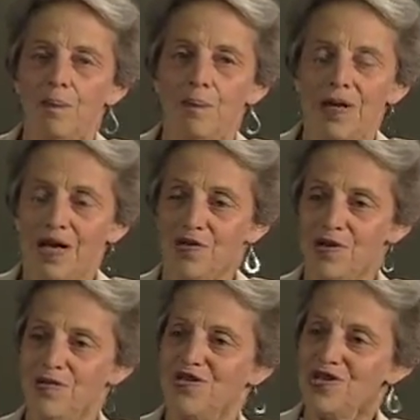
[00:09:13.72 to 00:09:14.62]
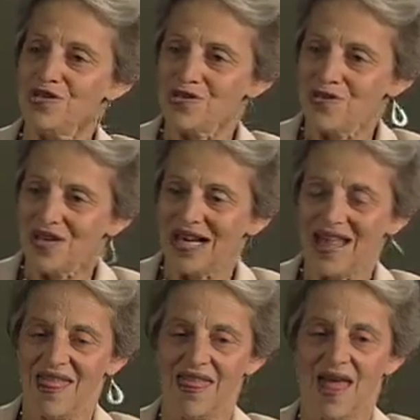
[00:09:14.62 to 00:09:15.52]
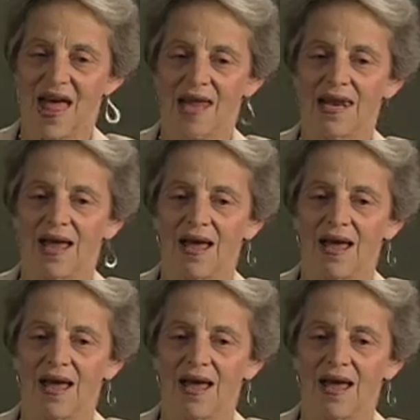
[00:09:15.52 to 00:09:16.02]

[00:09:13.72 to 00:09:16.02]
But I agree with you that